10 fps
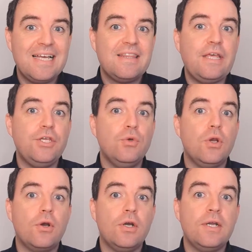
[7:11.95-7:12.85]
that you
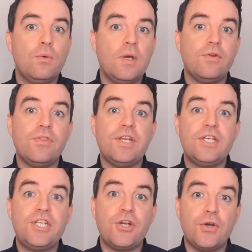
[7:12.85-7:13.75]
learn whether the
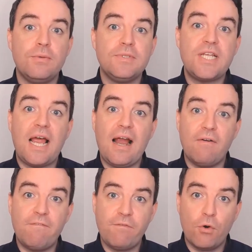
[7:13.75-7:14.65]
terms are
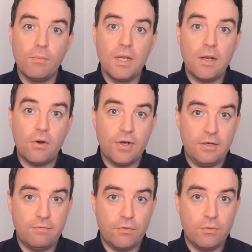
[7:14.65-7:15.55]
formal or
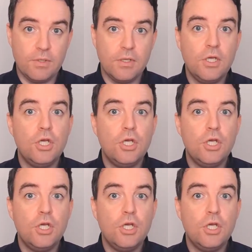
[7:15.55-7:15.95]
informal.